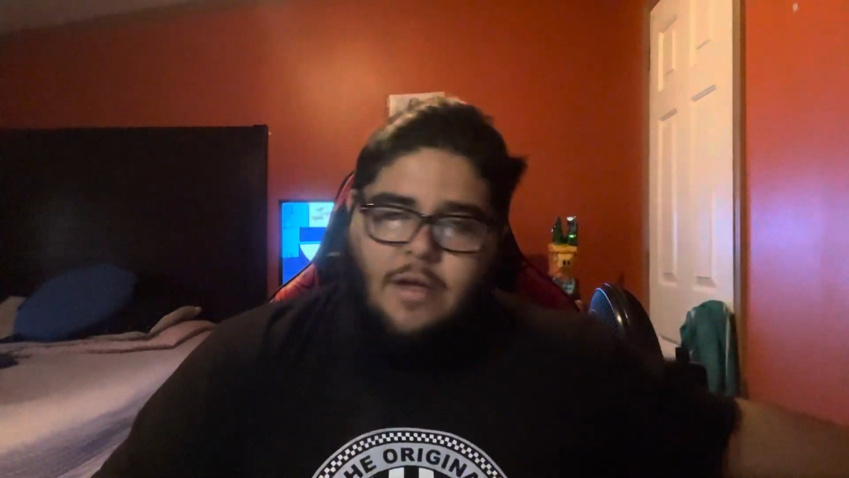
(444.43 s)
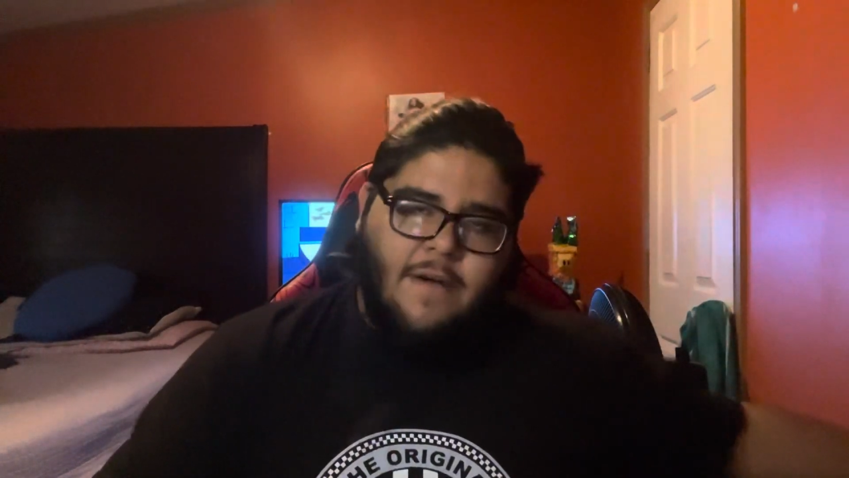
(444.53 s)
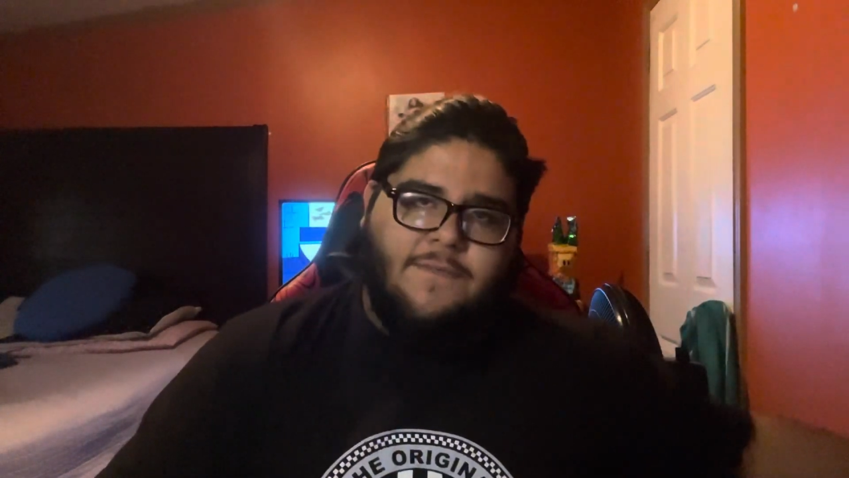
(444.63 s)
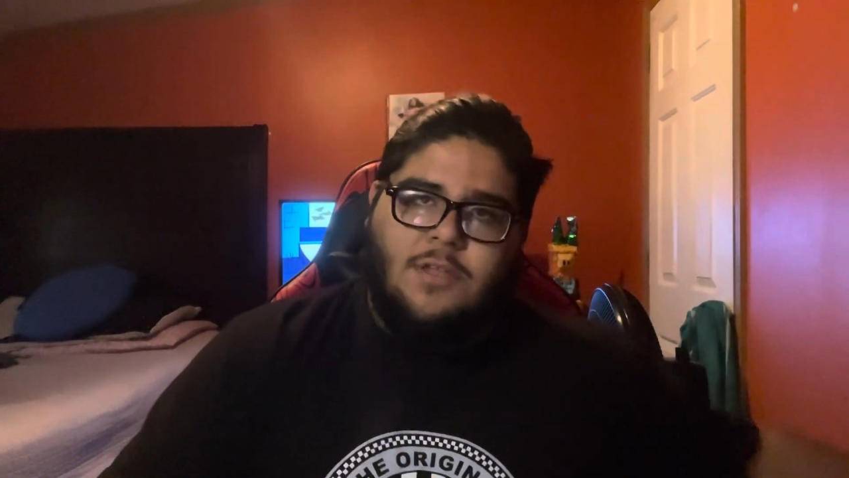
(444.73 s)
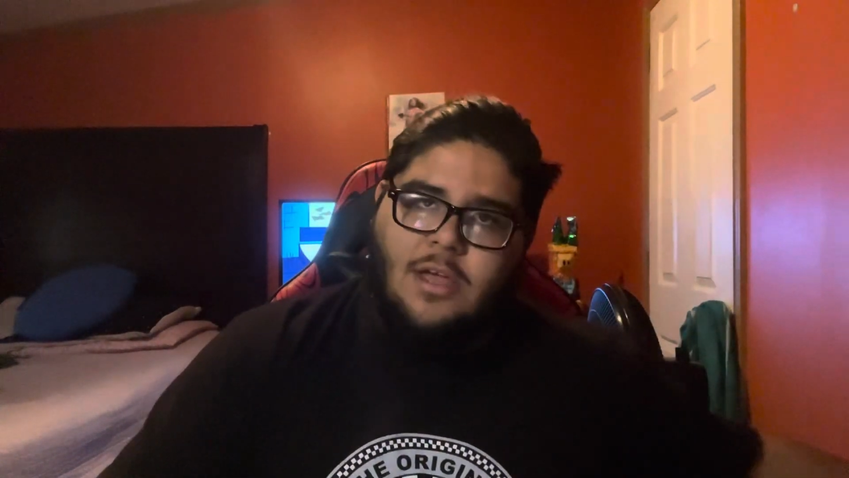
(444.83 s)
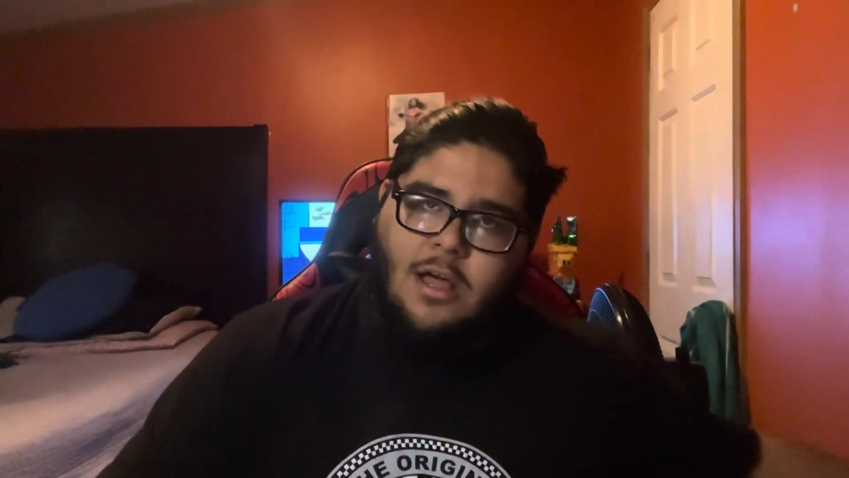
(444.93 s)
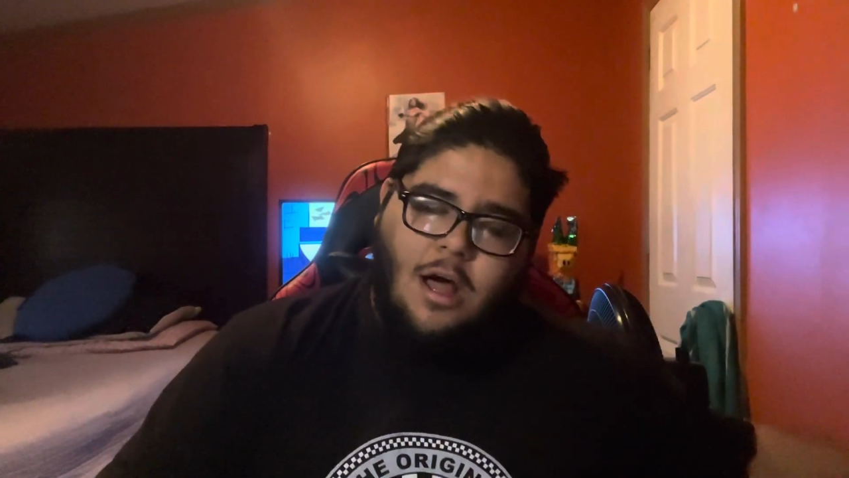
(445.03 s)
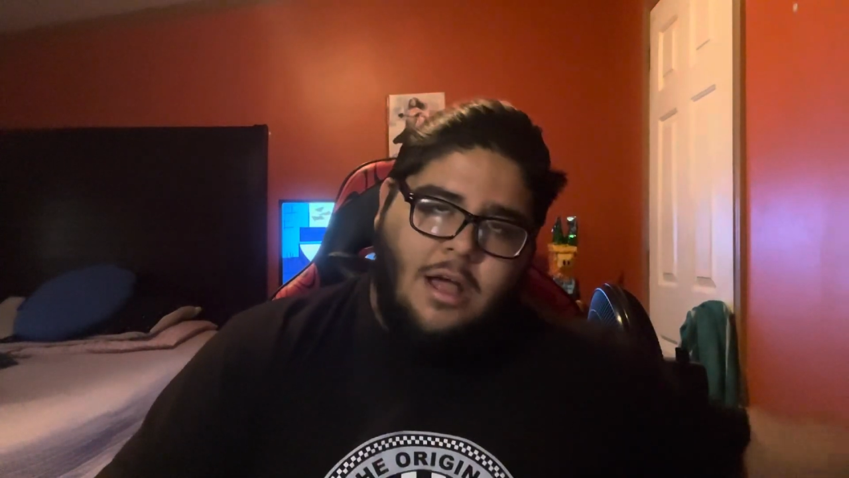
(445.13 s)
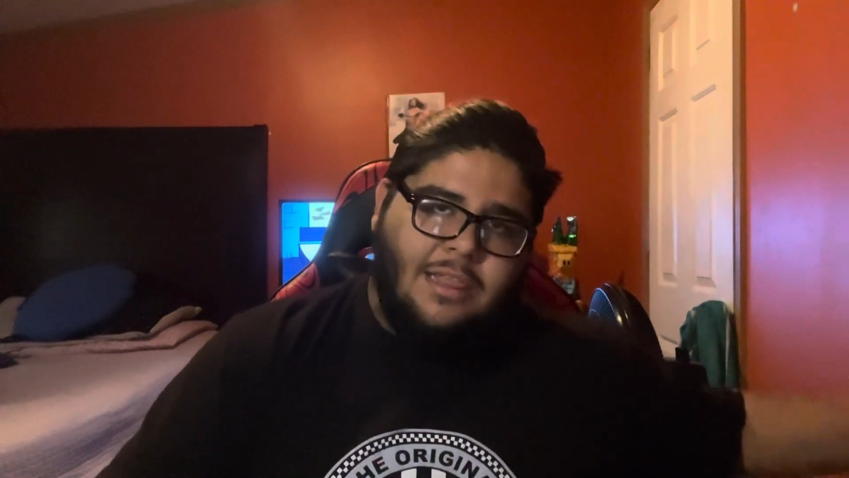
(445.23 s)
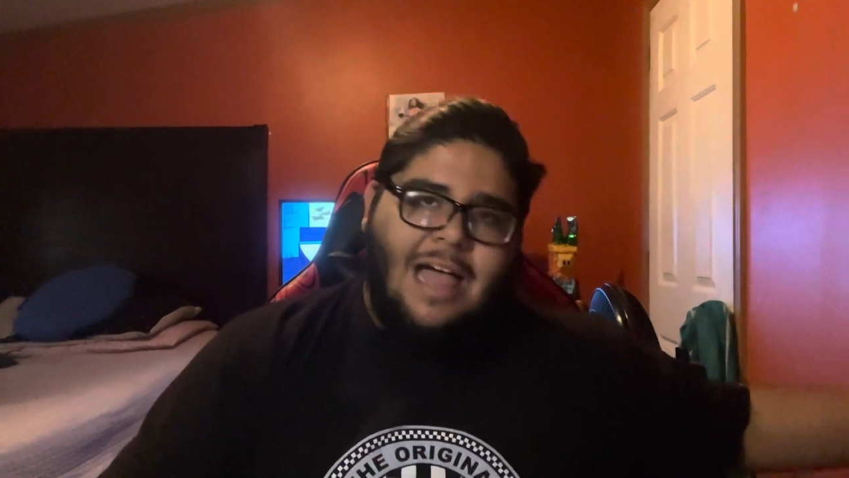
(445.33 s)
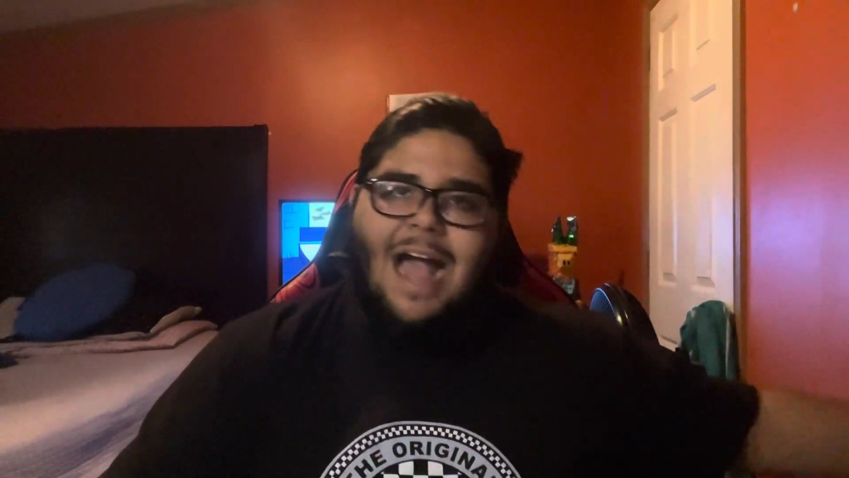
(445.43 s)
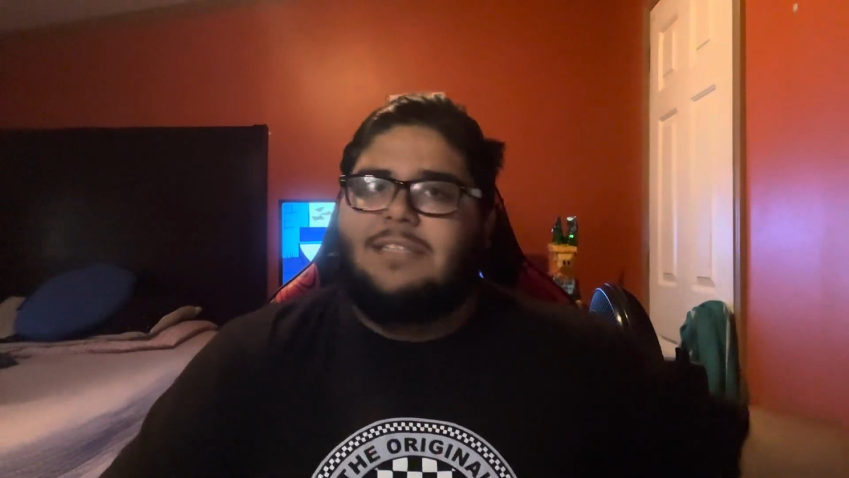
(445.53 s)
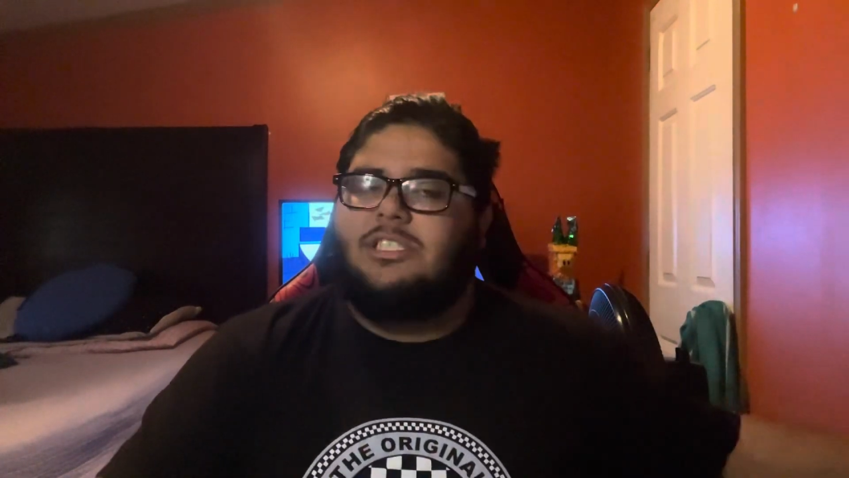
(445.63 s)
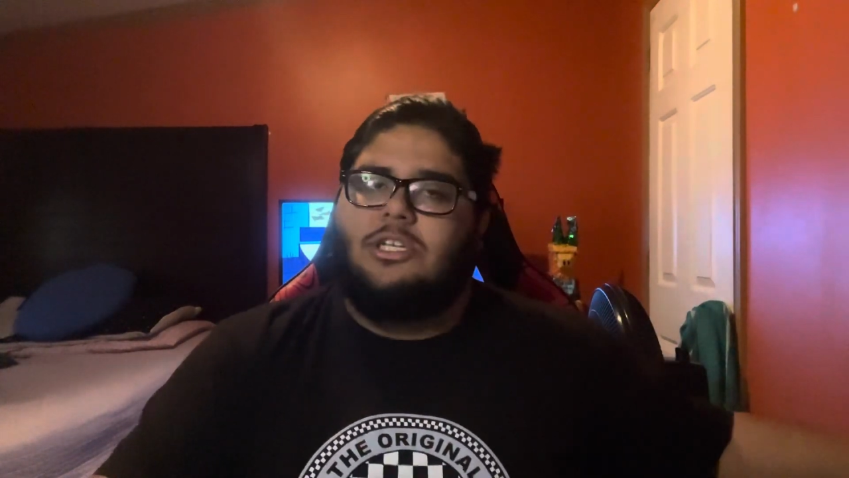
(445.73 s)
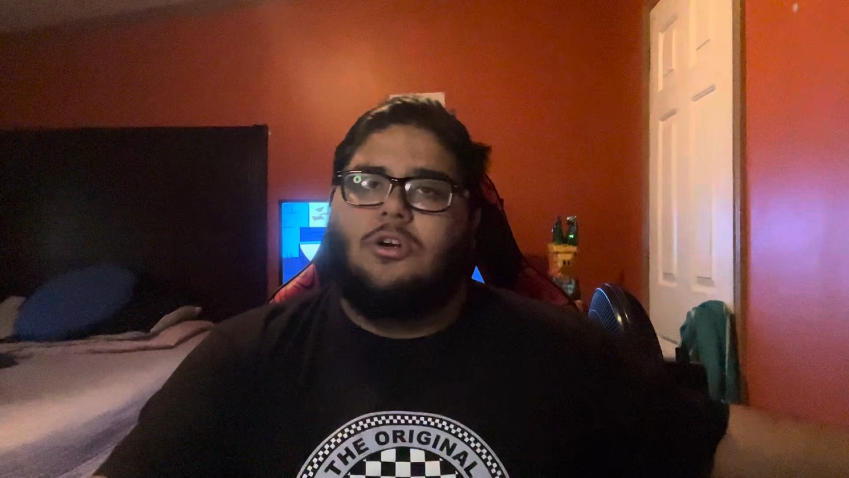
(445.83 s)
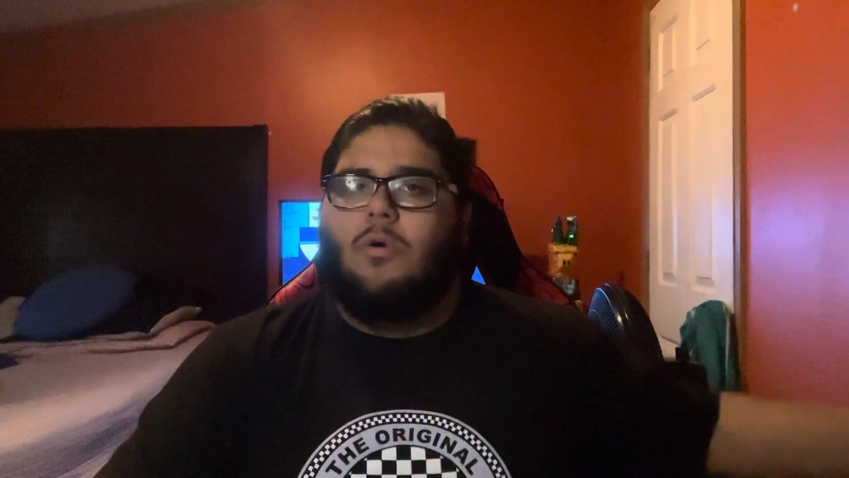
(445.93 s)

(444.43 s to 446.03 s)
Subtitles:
last year